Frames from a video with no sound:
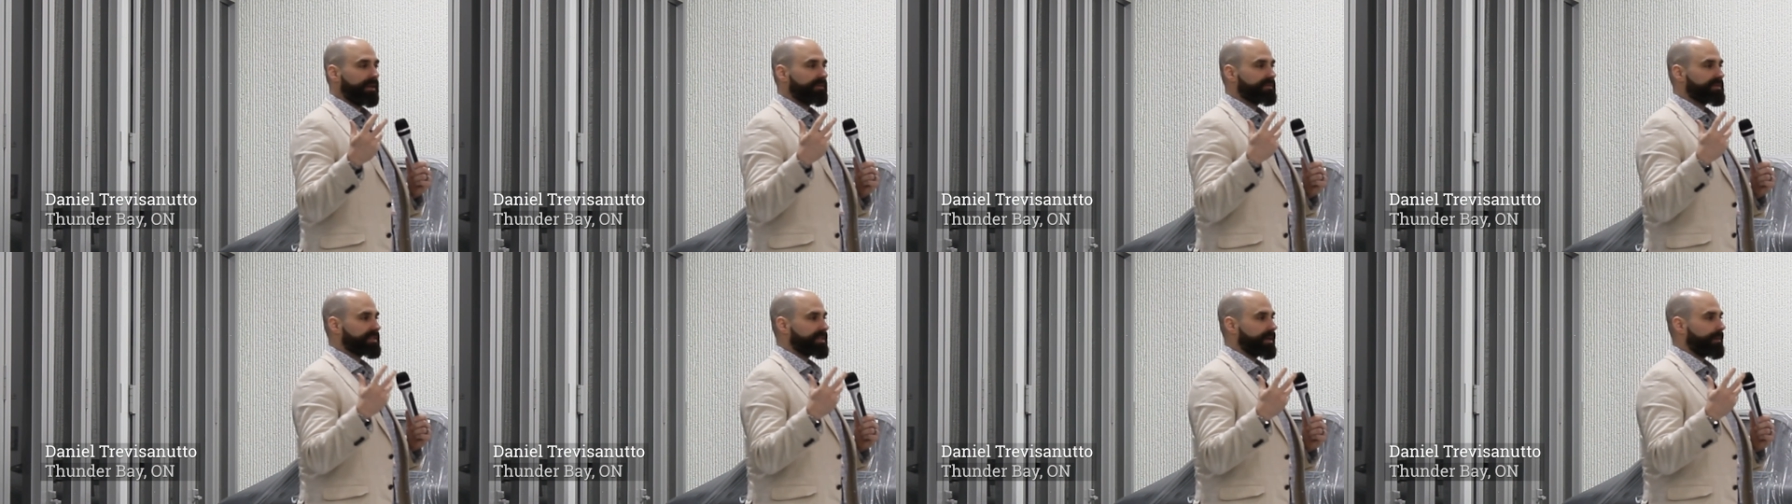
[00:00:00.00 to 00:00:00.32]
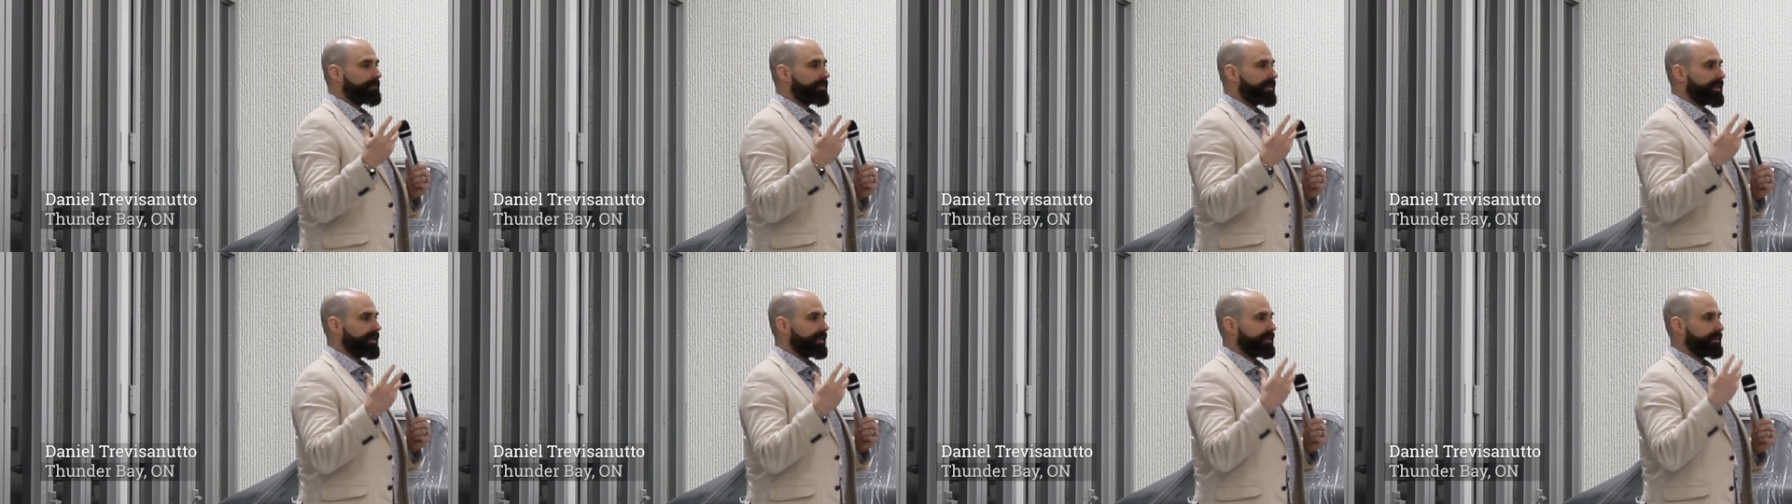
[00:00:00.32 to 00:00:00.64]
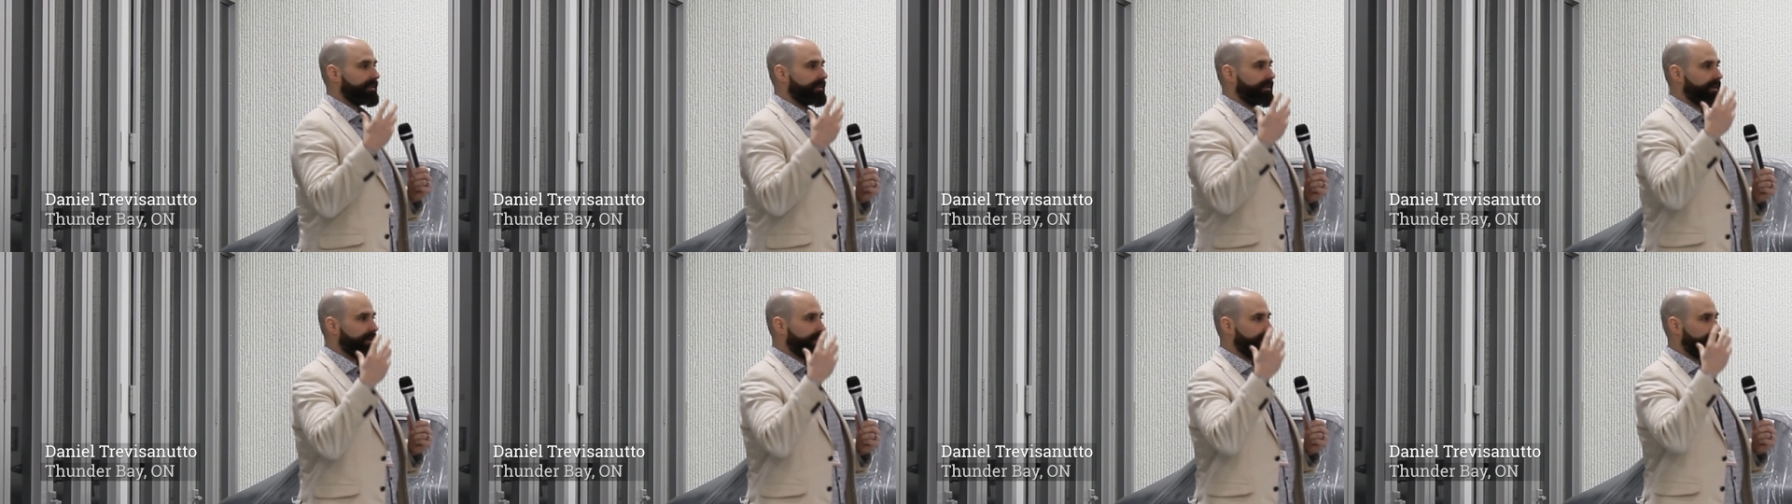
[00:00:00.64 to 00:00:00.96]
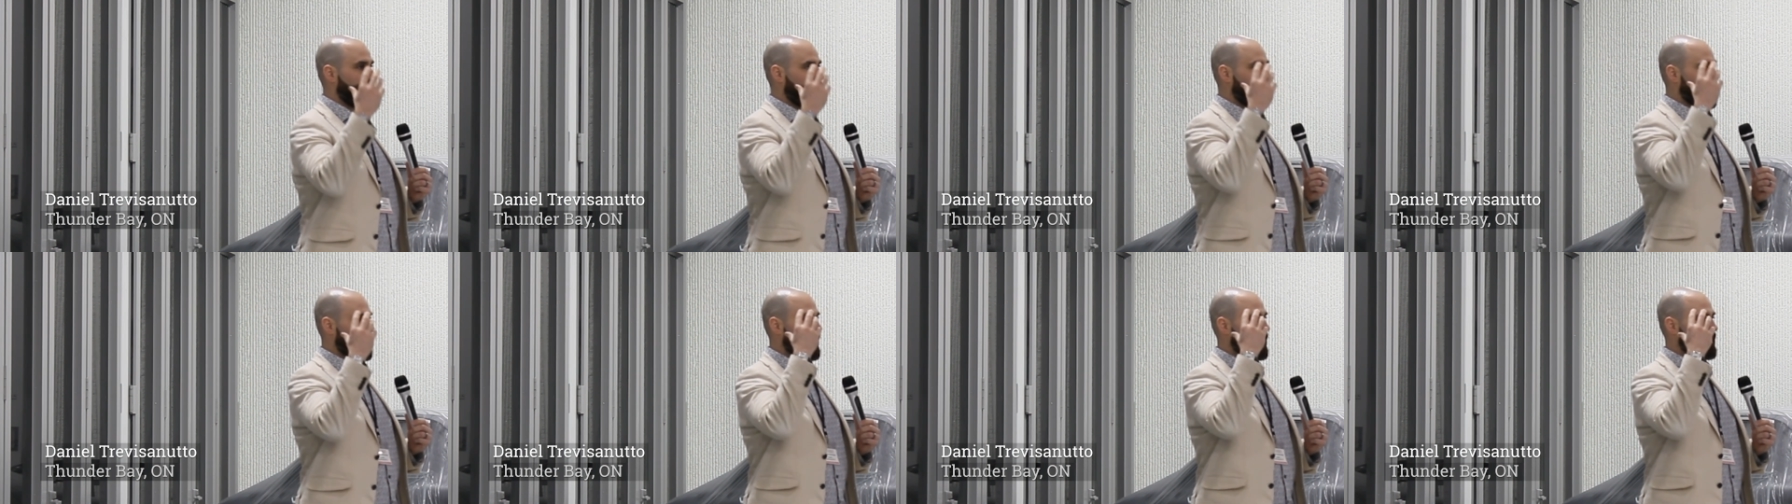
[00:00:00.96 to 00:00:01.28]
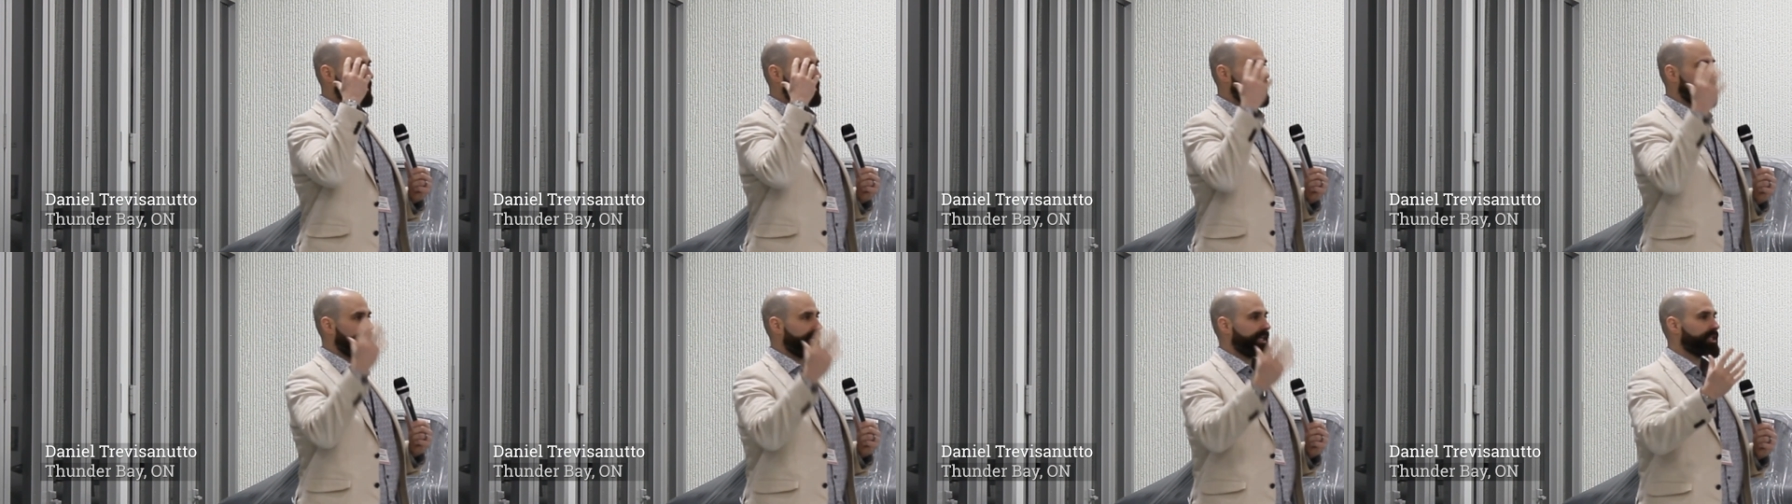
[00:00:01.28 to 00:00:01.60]
have something
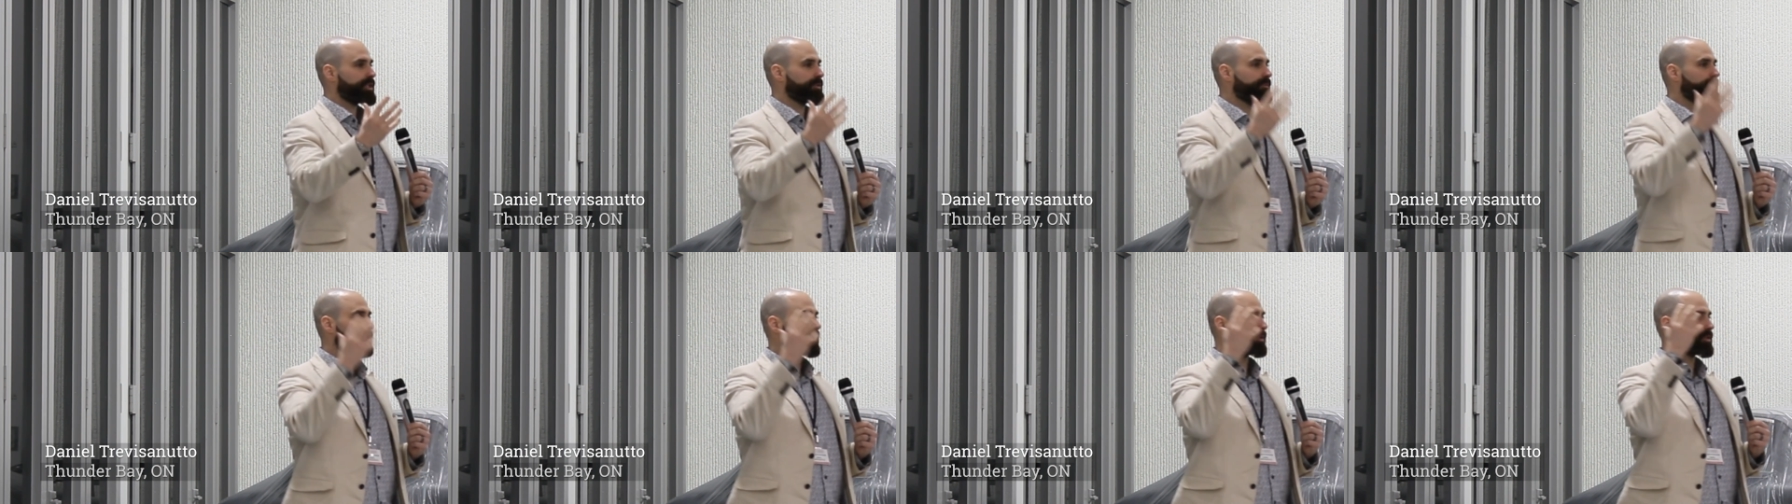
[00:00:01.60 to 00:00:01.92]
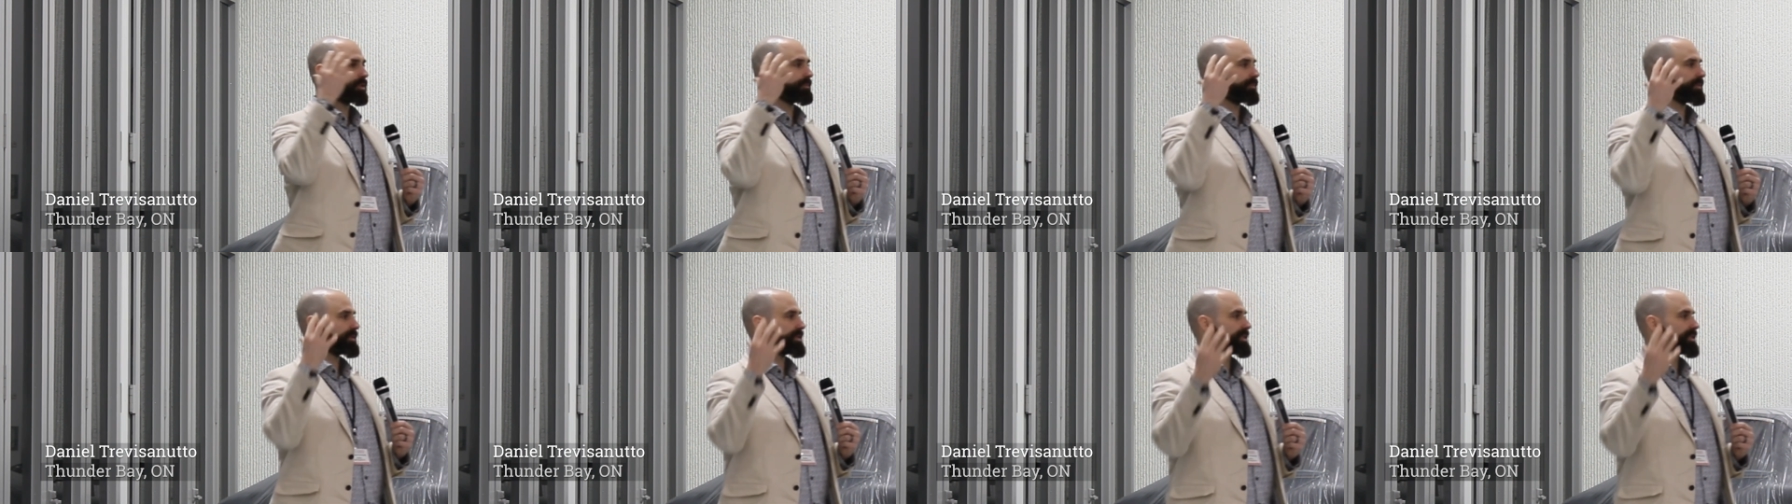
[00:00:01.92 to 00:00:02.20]
uh, tangible to